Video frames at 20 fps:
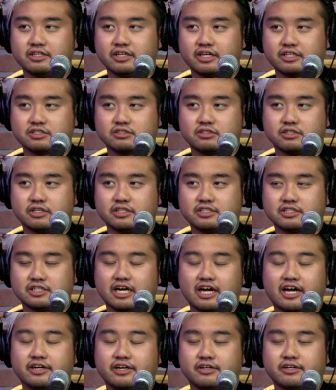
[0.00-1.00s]
Like it's
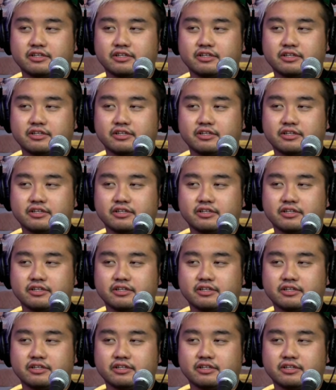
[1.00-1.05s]
higher than